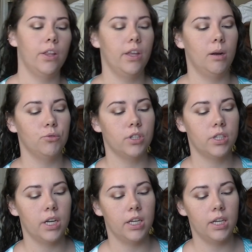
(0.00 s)
And then I'm just
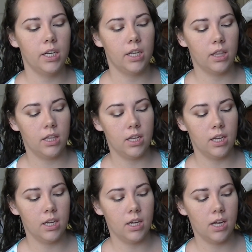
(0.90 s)
taking
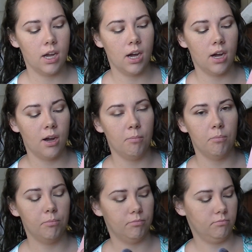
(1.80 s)
the
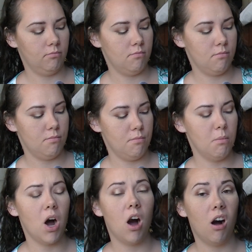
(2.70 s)

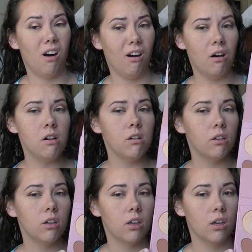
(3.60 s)
Mahal,
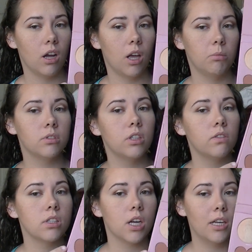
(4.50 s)
I believe
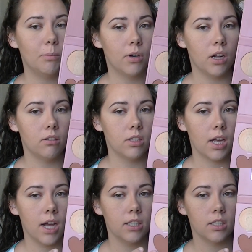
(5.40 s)
that's how you pronounce
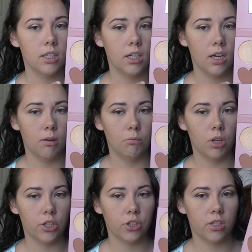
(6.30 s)
that,
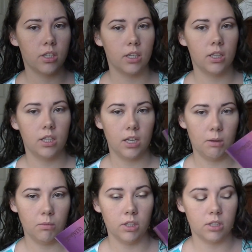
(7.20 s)
blush that's in the
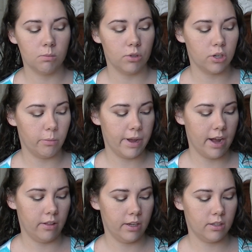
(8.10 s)
Melissa Michelle
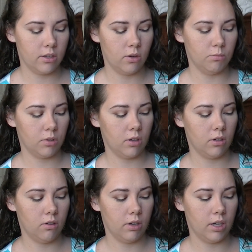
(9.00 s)
palette. So I'm just gonna
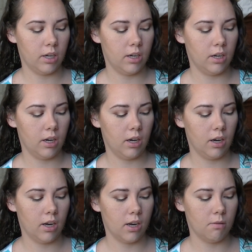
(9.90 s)
go ahead
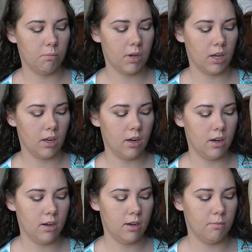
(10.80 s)
and pick it
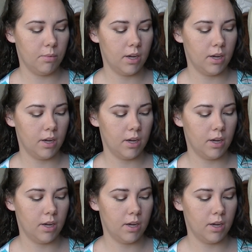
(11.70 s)
up.